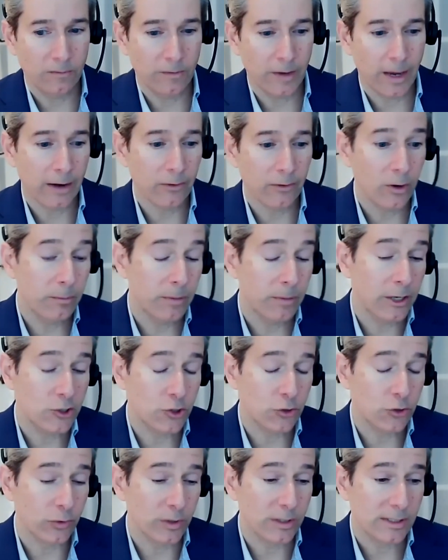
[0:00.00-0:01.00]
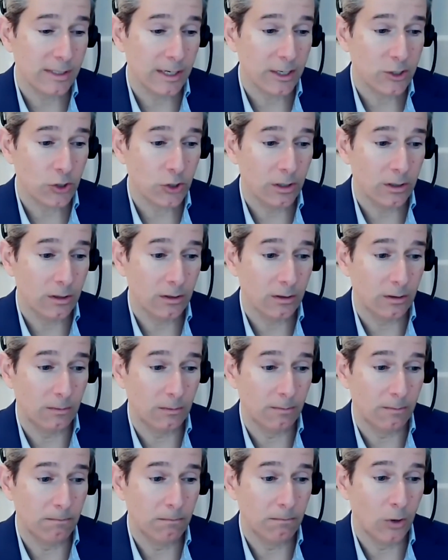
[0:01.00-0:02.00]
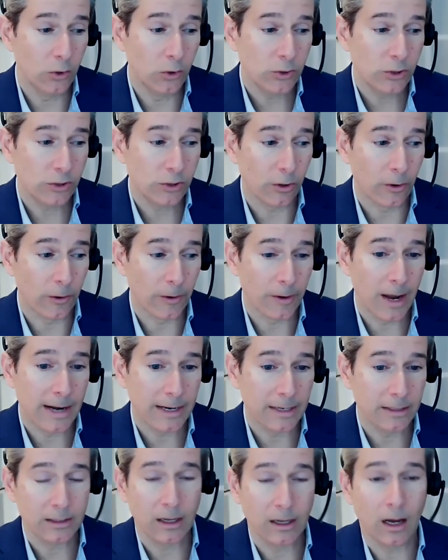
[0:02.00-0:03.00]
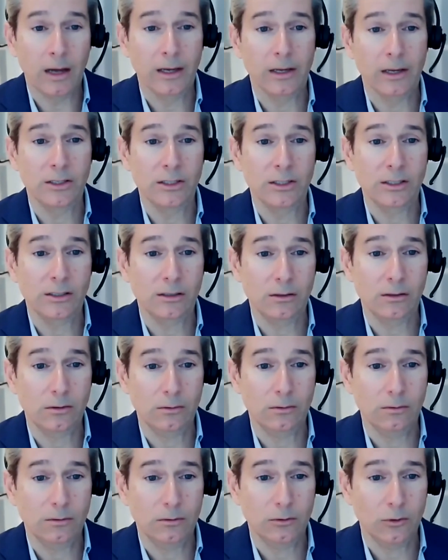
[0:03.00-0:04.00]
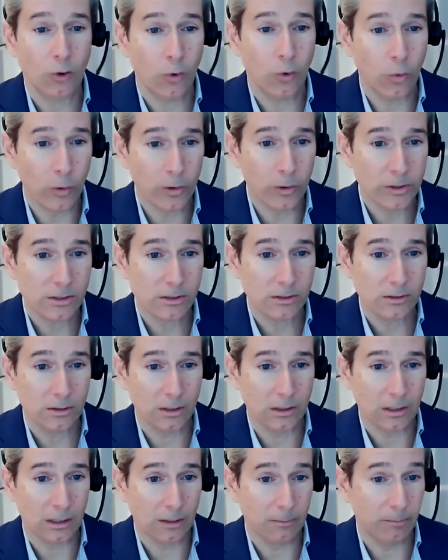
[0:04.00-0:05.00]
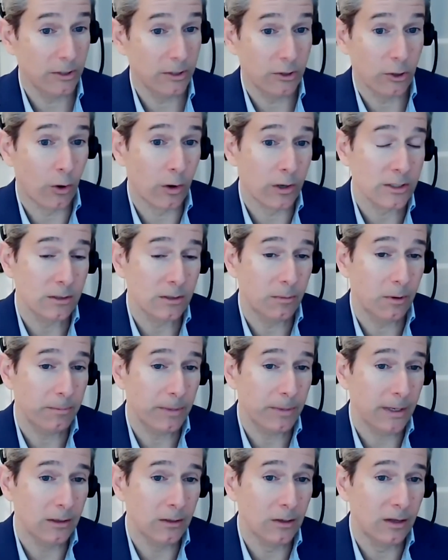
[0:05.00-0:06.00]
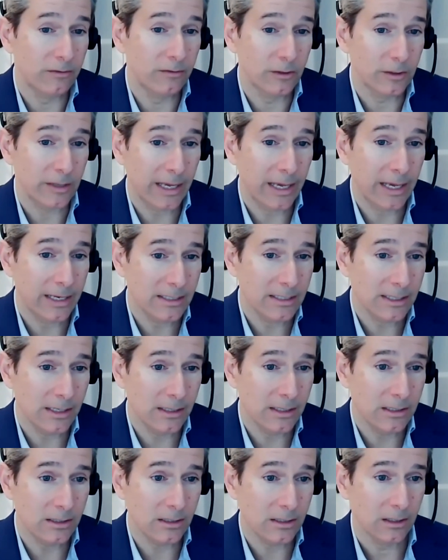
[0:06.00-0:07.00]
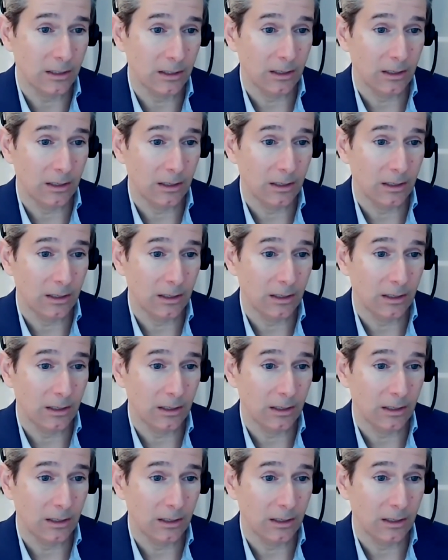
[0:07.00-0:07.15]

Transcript: vary by jurisdiction. Most are not at the highest courts, but there are some appeal level cases.